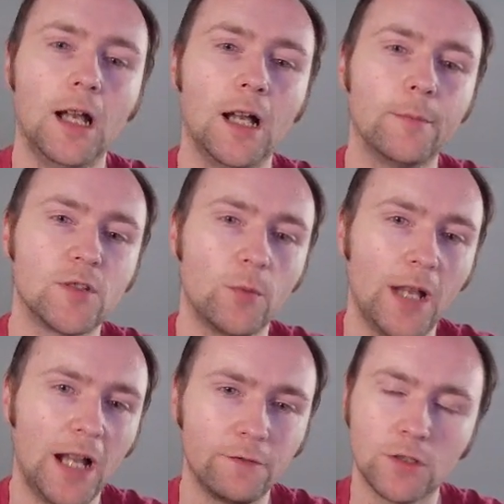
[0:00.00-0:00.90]
So we
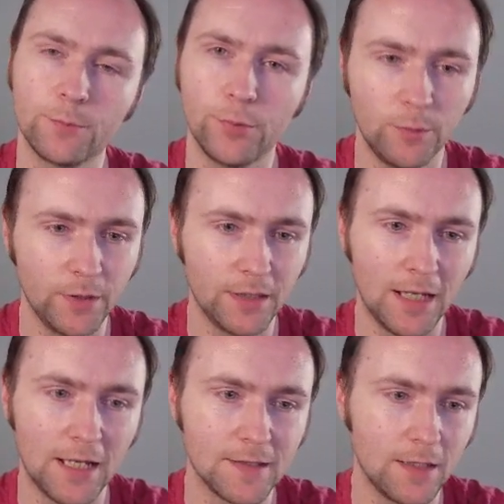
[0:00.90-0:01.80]
have just put him in
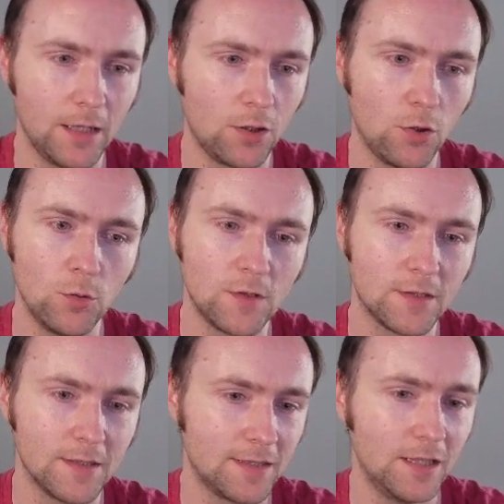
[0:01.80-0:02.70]
as a coach.
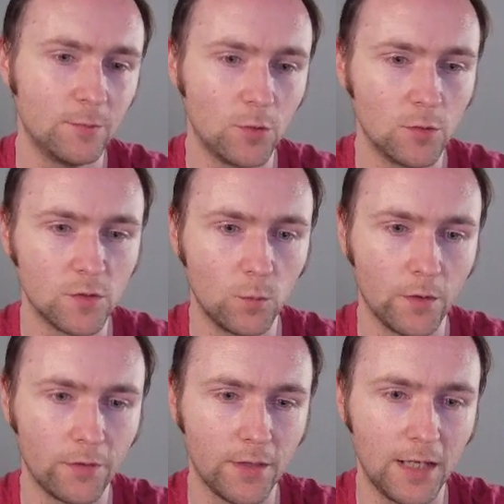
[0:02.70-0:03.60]
The same goes
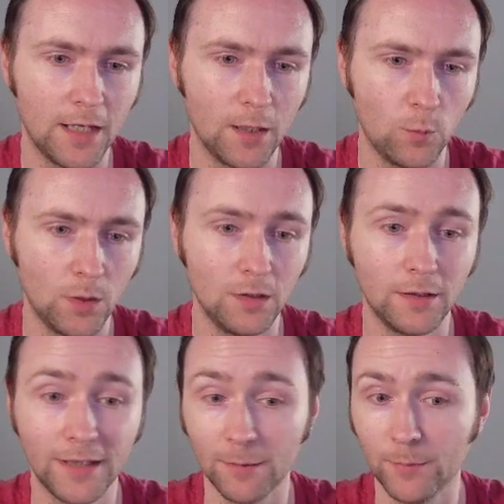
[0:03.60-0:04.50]
with Will
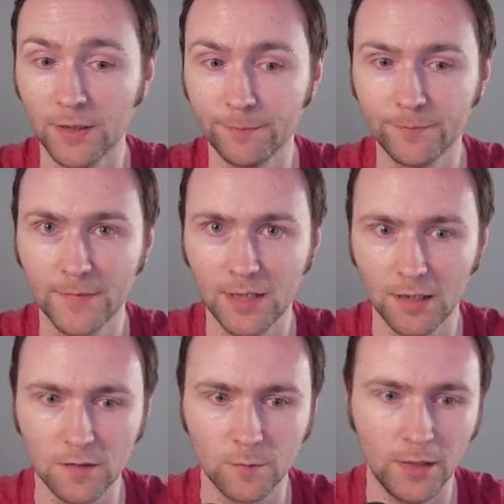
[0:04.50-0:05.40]
Kipman
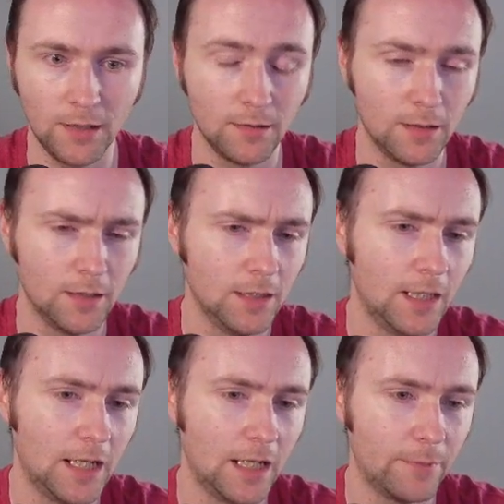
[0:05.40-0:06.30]
as well.
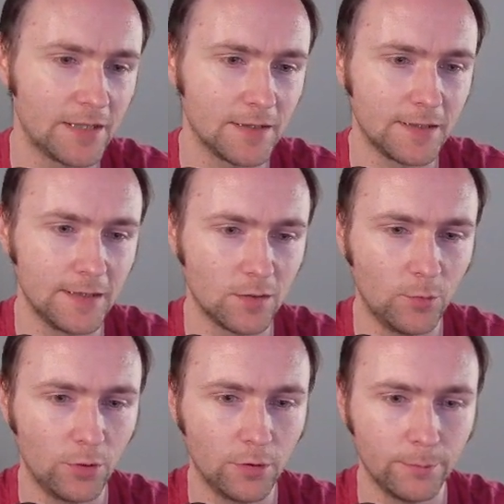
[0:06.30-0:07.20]
And as you'll see,
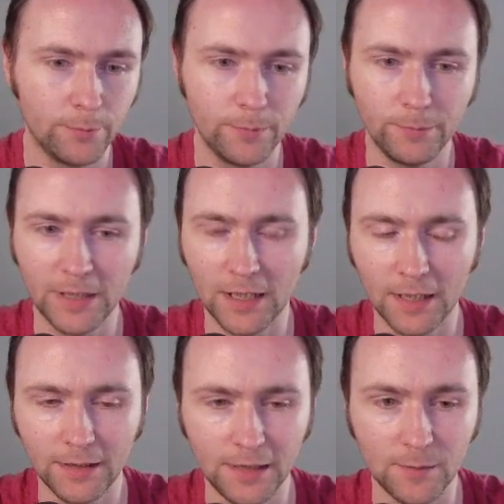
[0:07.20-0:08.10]
similar
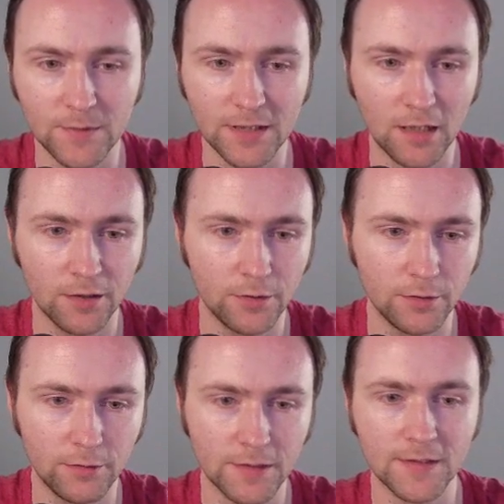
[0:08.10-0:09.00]
names there.
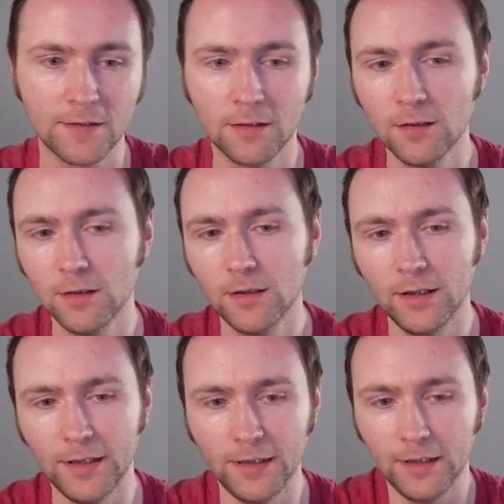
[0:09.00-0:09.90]
There is
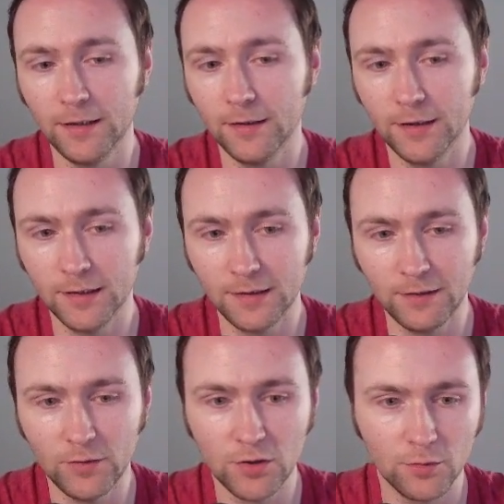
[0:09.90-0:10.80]
in the
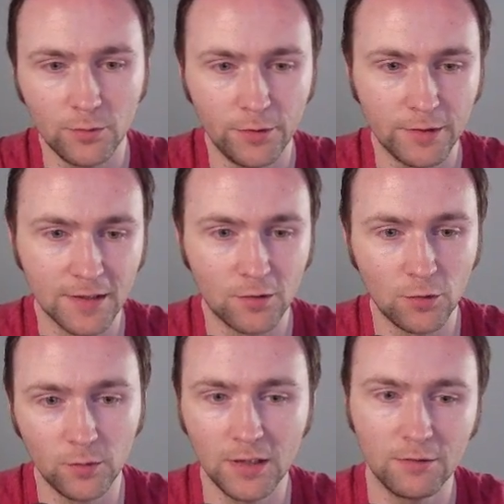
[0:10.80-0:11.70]
TV show, there is a
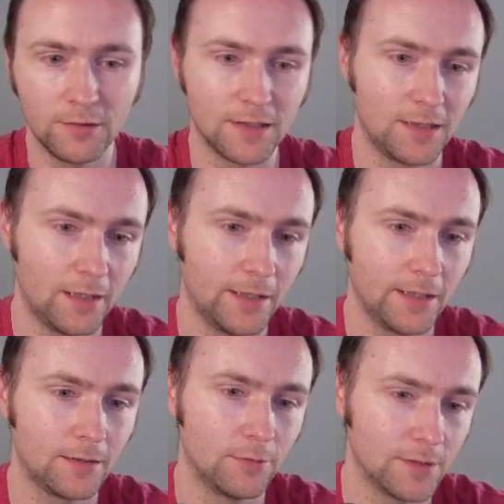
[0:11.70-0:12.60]
Tony, there is a
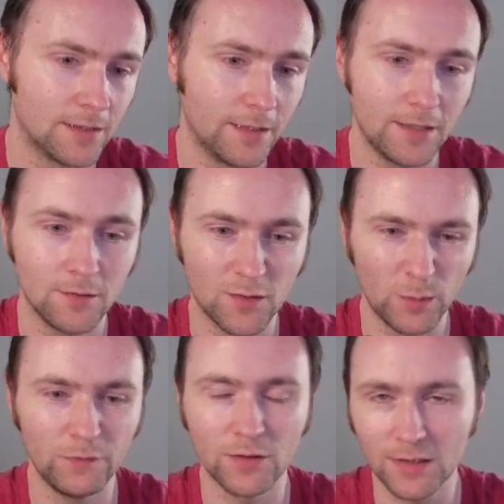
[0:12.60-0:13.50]
Derek, there is Nigel. So
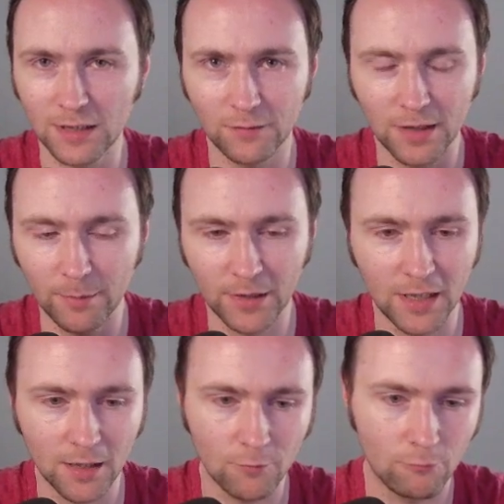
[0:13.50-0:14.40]
we've just given them
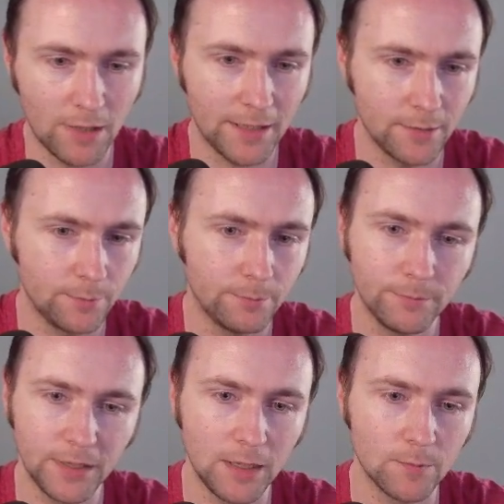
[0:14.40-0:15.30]
again random
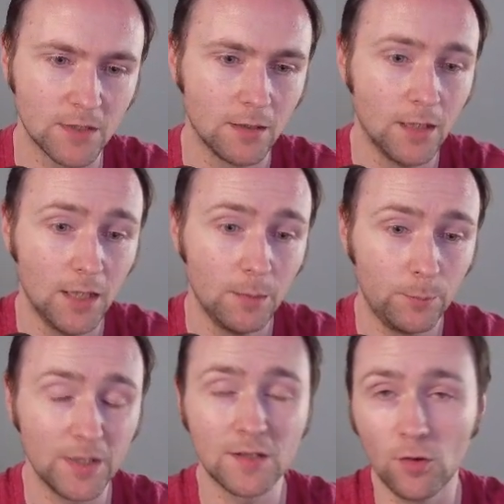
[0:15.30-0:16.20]
names
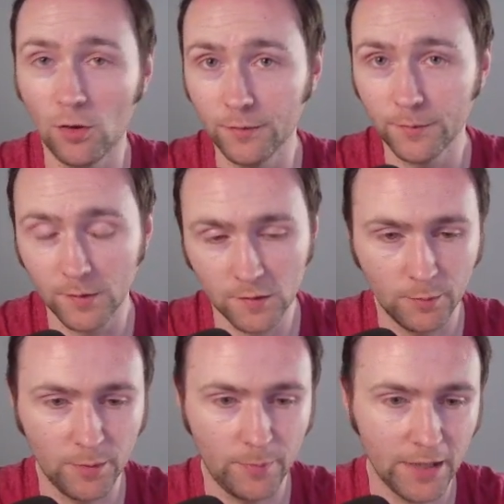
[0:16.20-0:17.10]
based on some
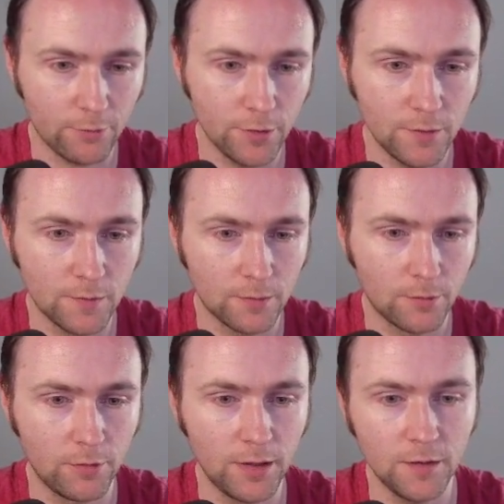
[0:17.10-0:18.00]
of the background
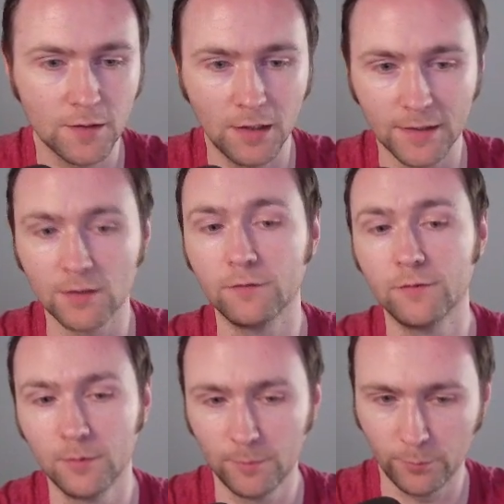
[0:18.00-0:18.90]
creators, the likes of
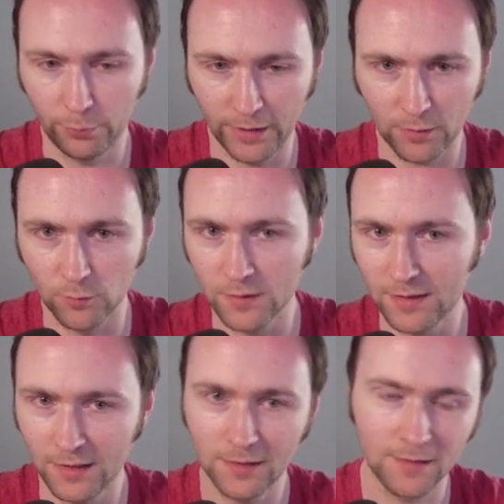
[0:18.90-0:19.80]
Brett
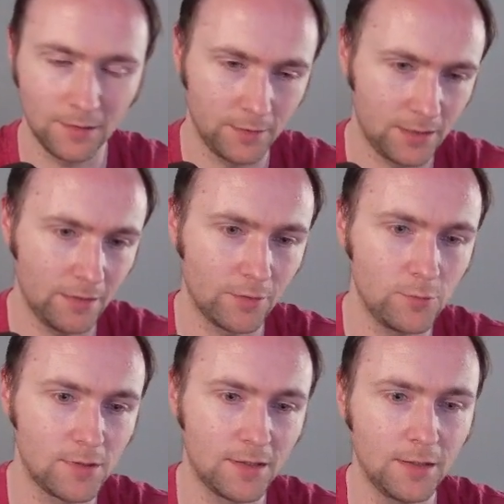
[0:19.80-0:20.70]
Goldstein is now Derek
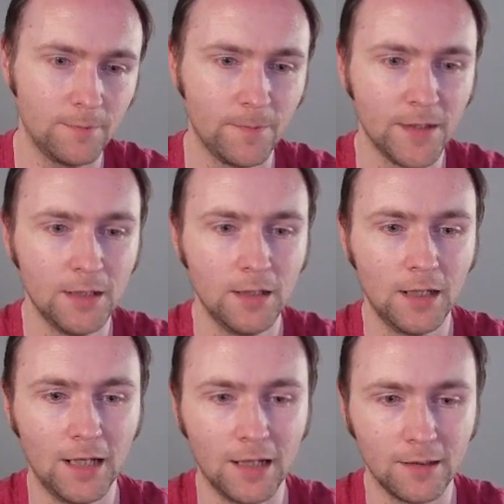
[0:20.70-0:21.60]
Goldstein,
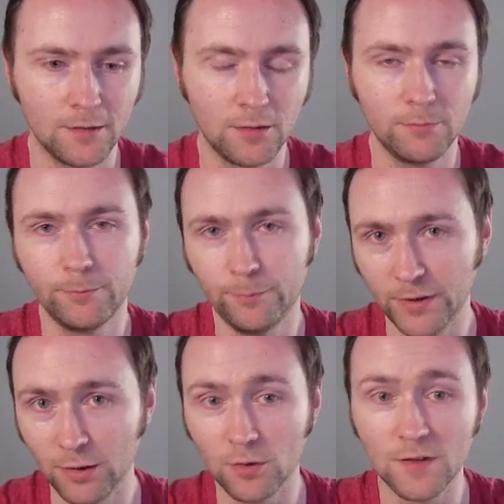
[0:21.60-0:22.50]

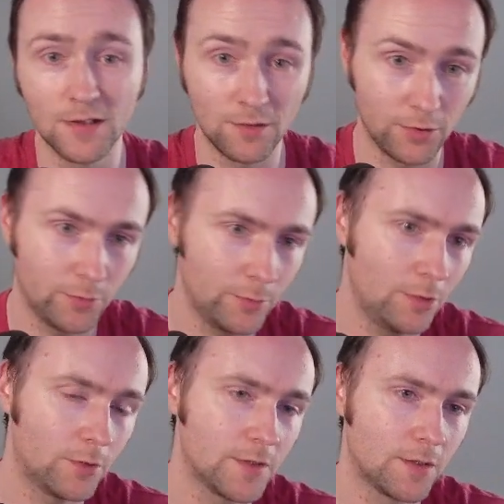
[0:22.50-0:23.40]
Bill Lawrence is now Tony
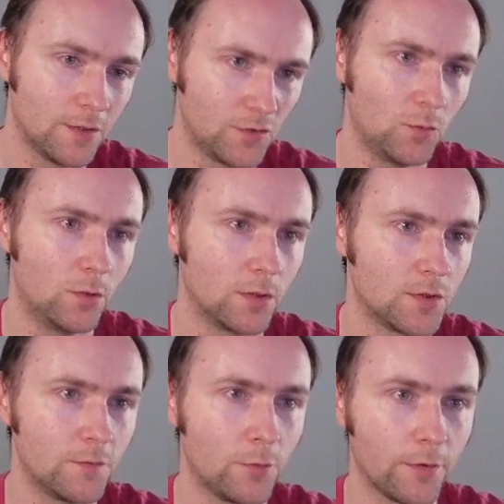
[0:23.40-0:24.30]
Lawrence, so on and
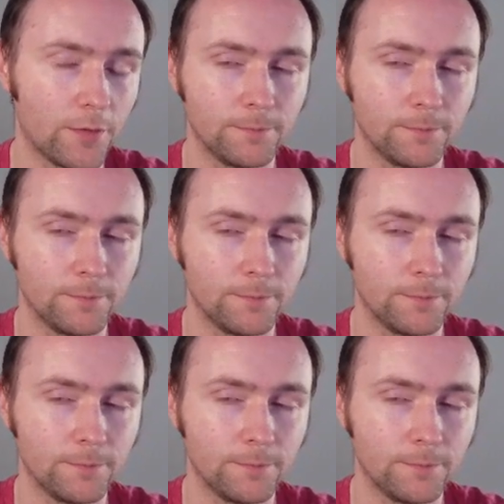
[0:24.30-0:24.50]
so forth.